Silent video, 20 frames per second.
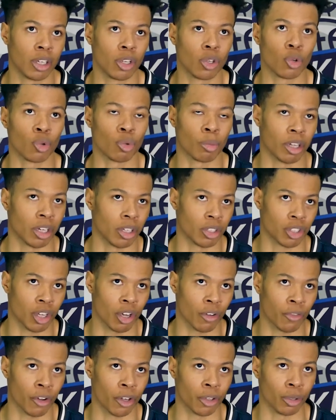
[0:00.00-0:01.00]
made it
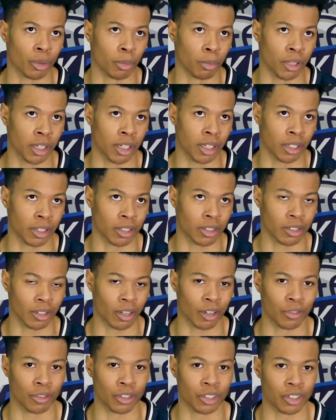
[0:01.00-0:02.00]
tough on their bigs.
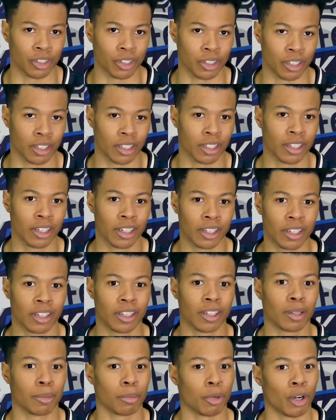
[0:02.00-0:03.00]
Obviously,
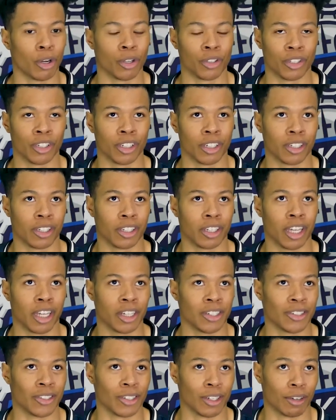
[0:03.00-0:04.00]
Paulding, he
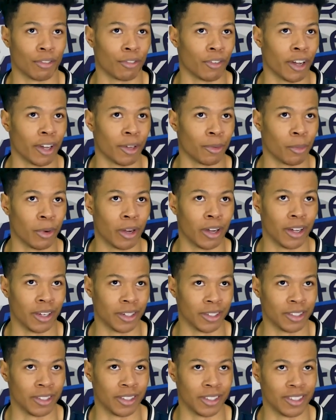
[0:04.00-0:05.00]
ages like fine
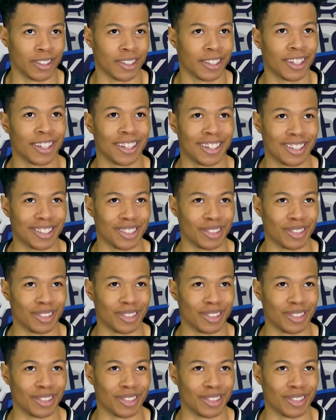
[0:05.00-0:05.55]
wine. He's